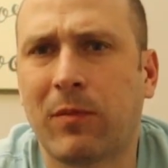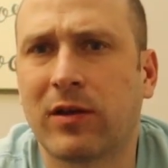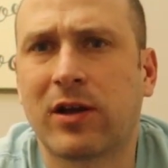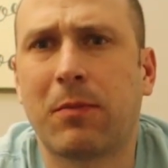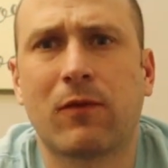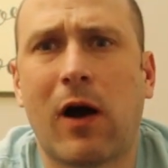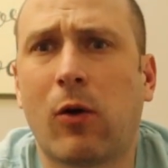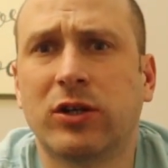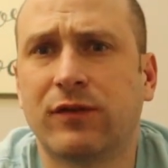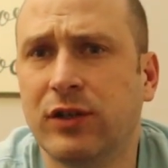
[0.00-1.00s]
Make a couple of
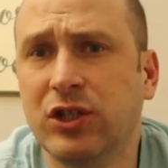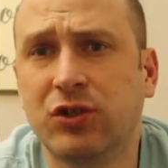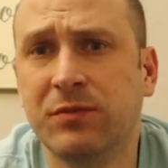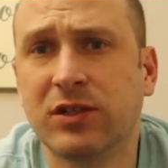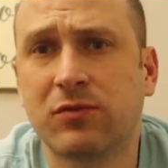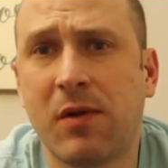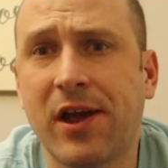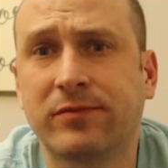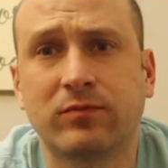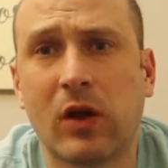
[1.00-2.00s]
hours for each meal to
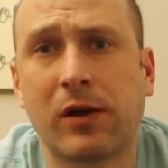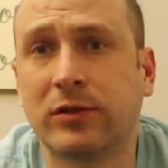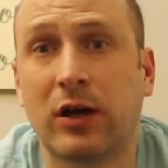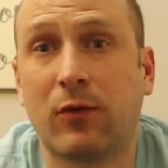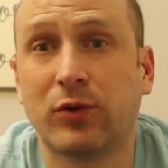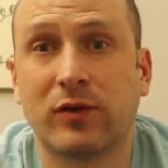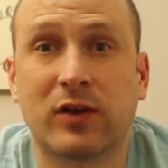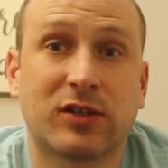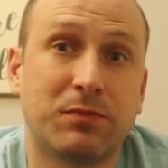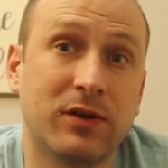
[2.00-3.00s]
make. I would
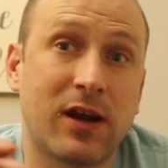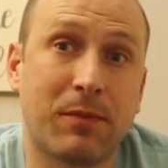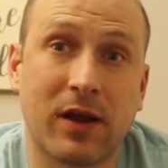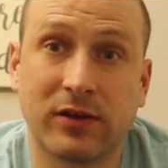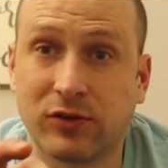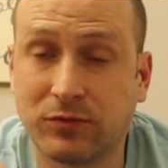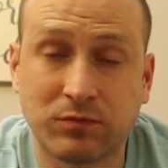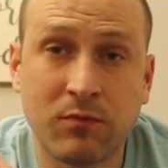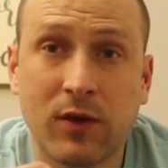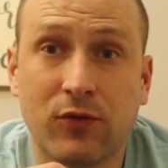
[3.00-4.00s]
like split it up like
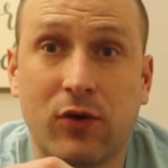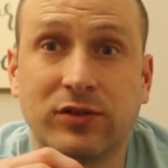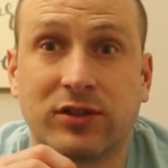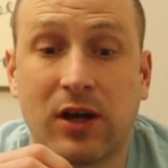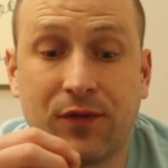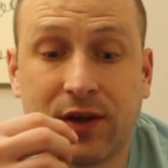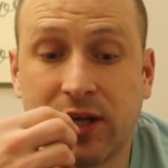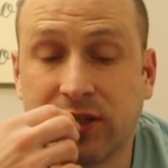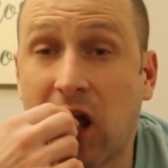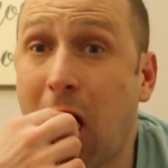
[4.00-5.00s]
into certain stuff in
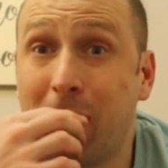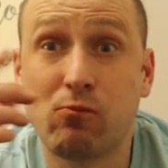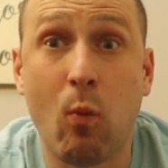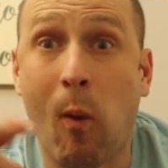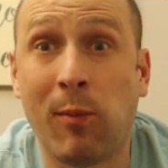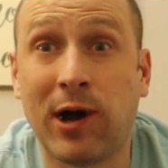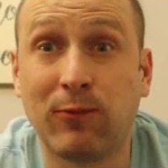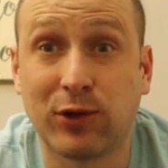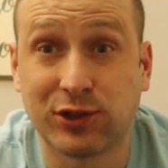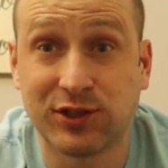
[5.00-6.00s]
case my
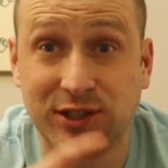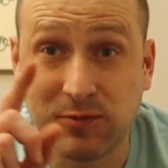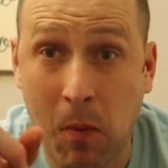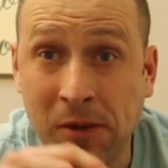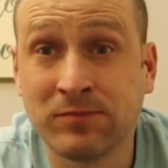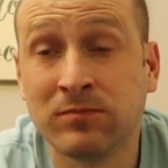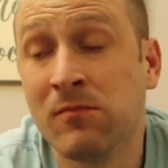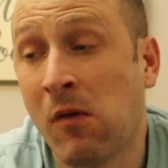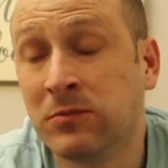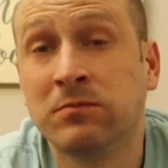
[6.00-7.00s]
mom watches it.
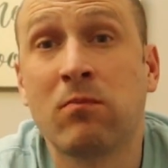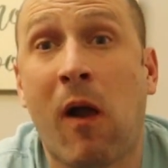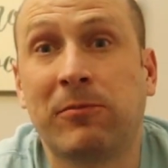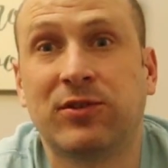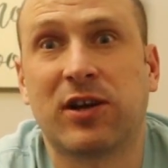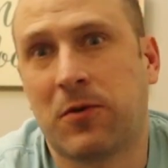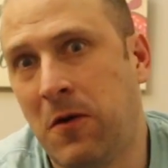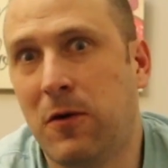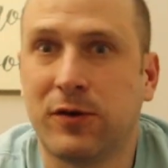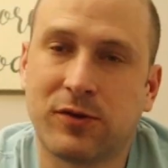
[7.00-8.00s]
She's like,
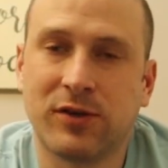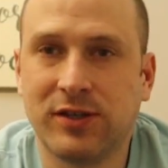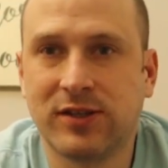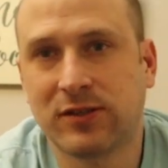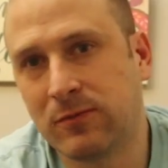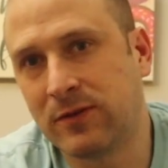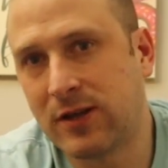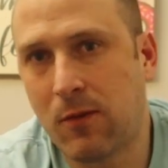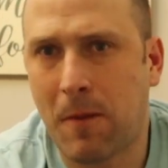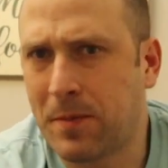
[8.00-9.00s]
oh, you're gonna eat this one,
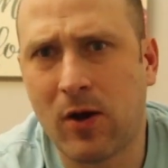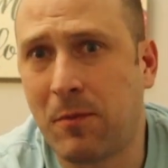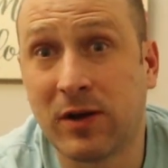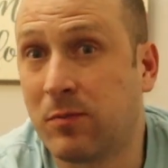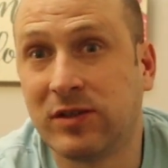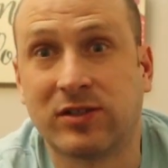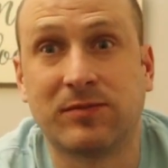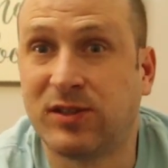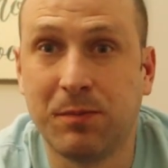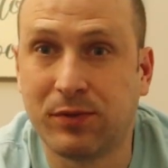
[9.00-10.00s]
that one. No, I'm gonna make
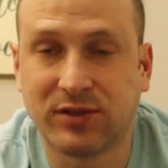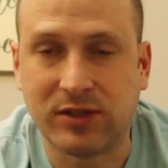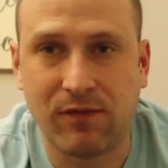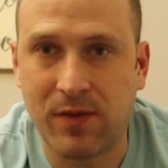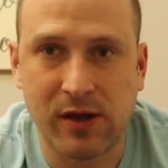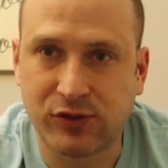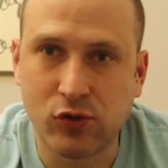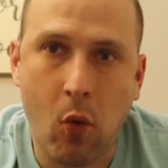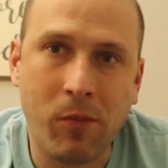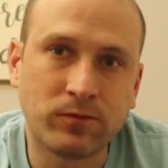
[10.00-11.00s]
some simple stuff in there
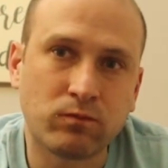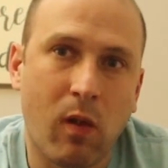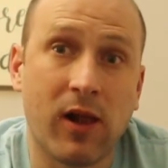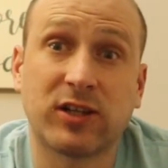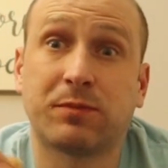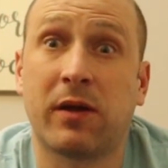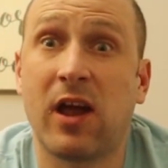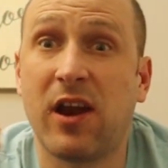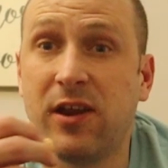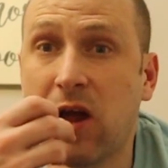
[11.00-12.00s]
too, like
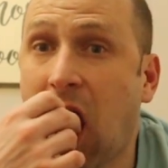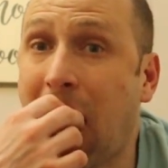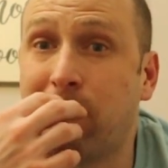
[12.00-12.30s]
spaghetti.